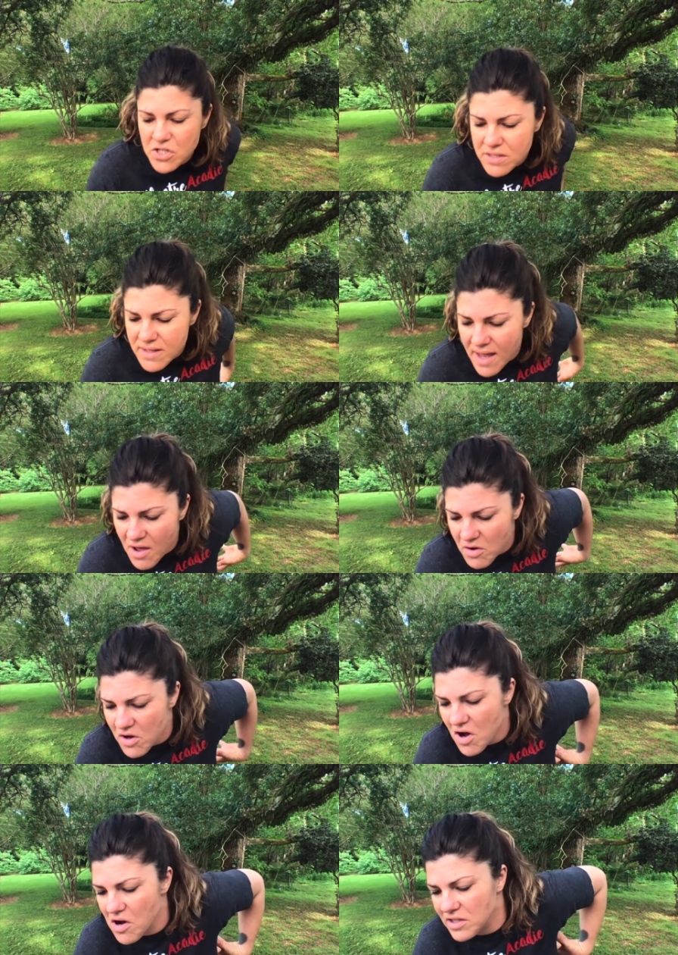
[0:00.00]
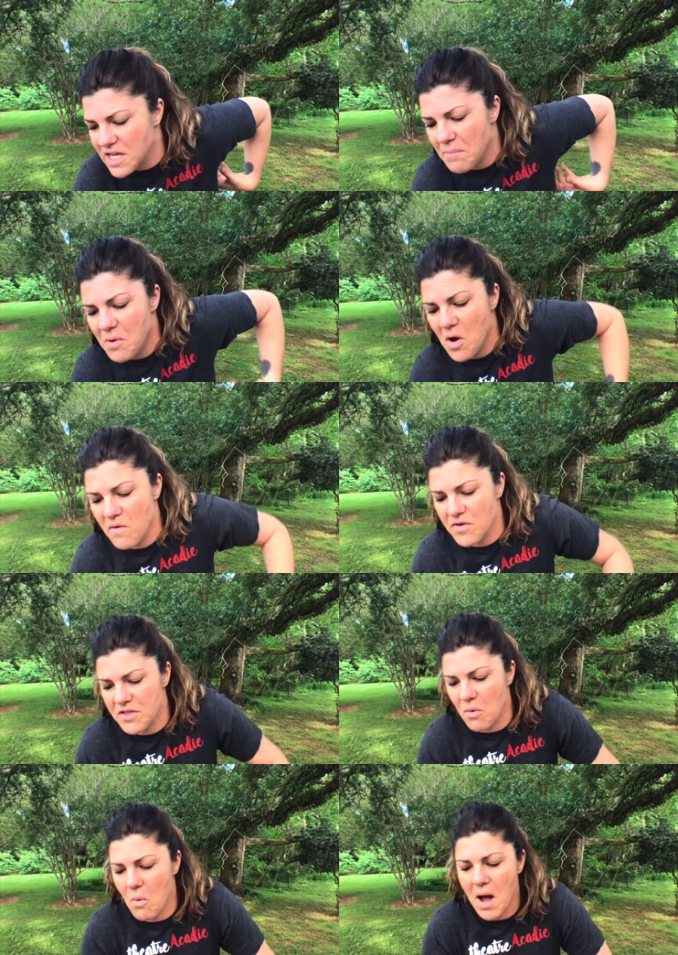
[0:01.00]
tail curled up over
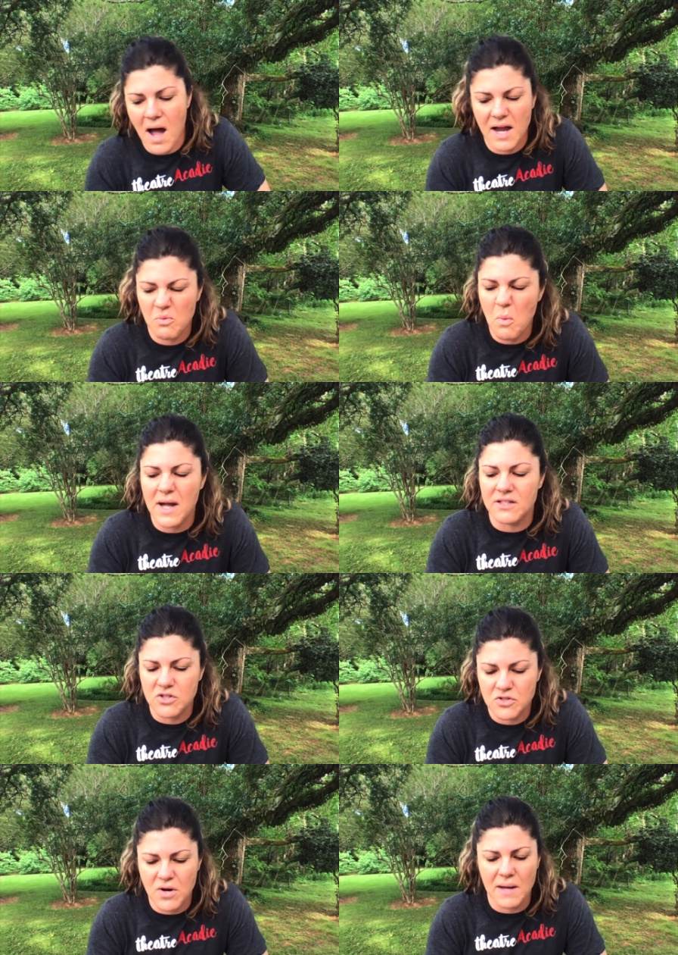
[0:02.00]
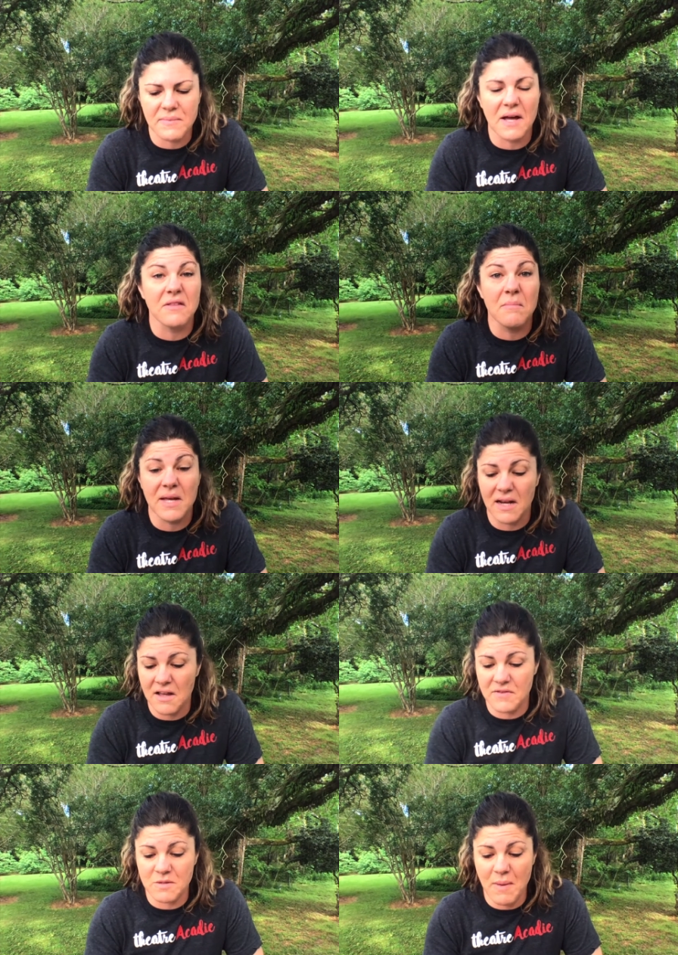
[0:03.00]
the wide white stripe down the middle
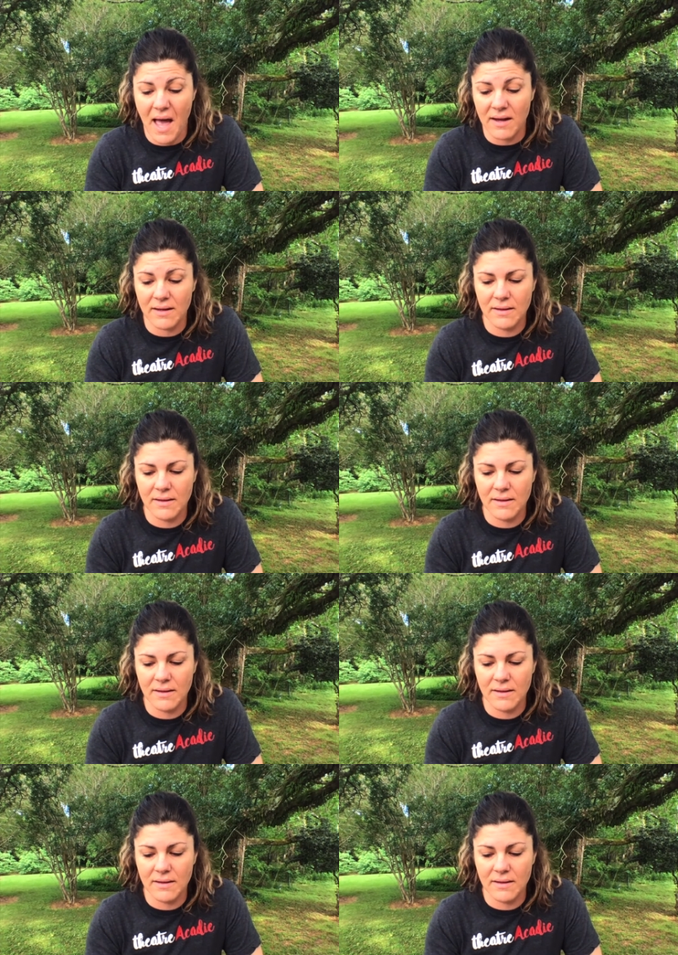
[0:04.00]
of his back.